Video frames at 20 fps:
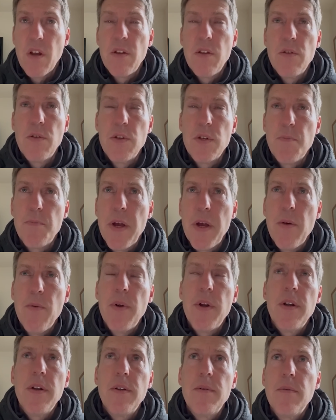There's a bit
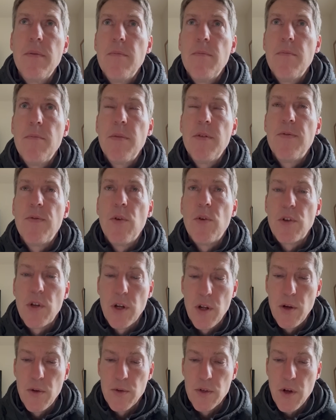when, before
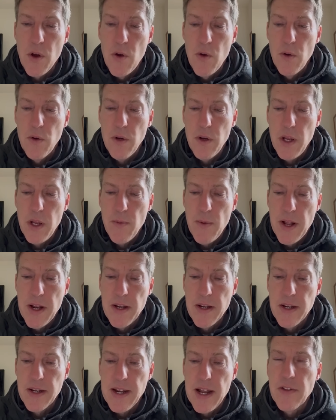Dalot's goal, he
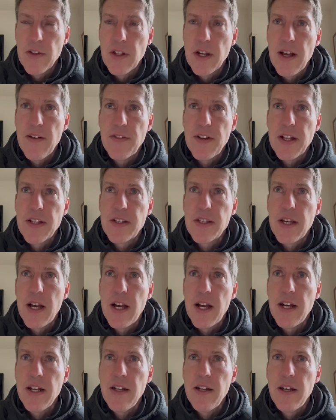went down the left-hand
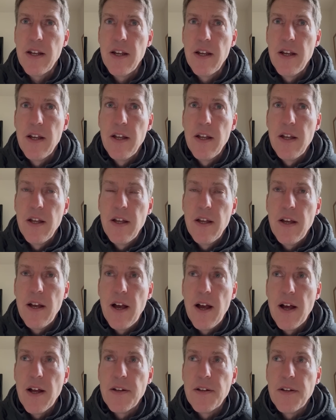side
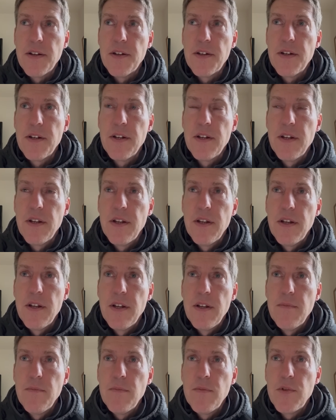and
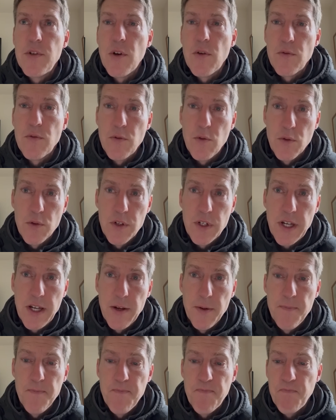showed good
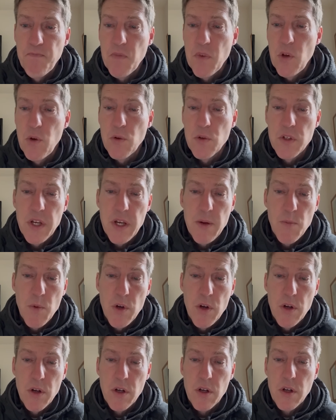skill, good
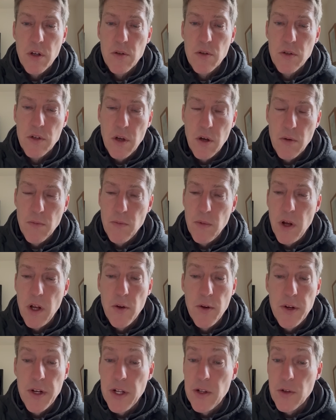teamwork. So I know
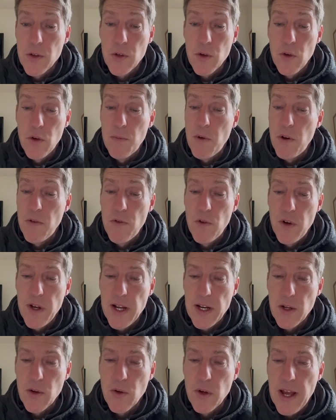he didn't score, but I thought he
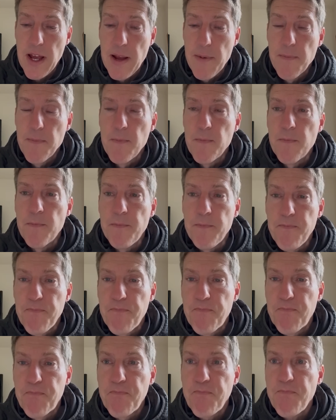had a good game.
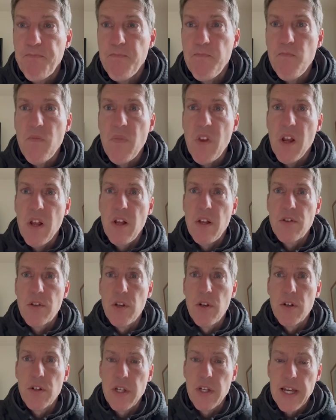At
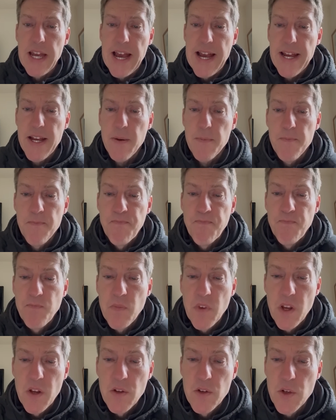Xerxes, 8.
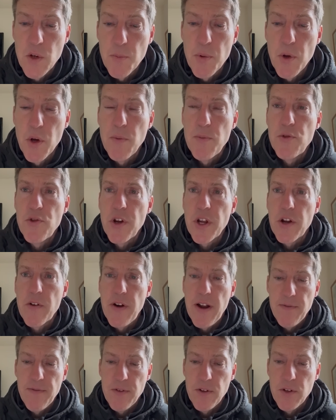Superb trickery after